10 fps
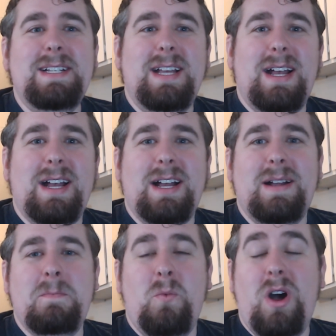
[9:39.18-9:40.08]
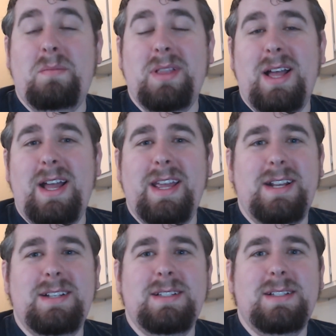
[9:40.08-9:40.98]
while
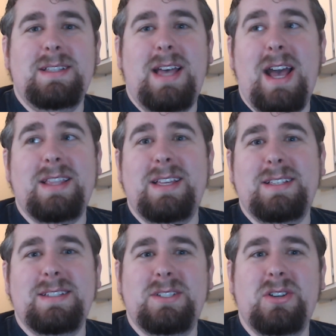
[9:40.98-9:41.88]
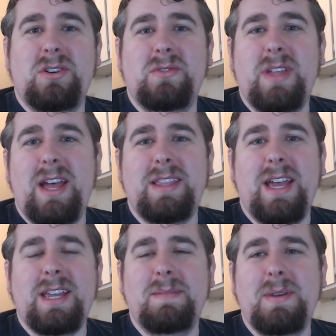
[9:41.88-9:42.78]
blind.
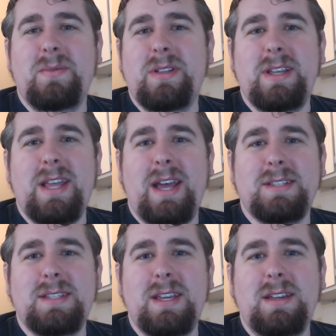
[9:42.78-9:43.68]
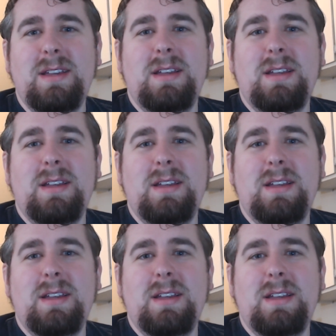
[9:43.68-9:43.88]
That can be really nasty.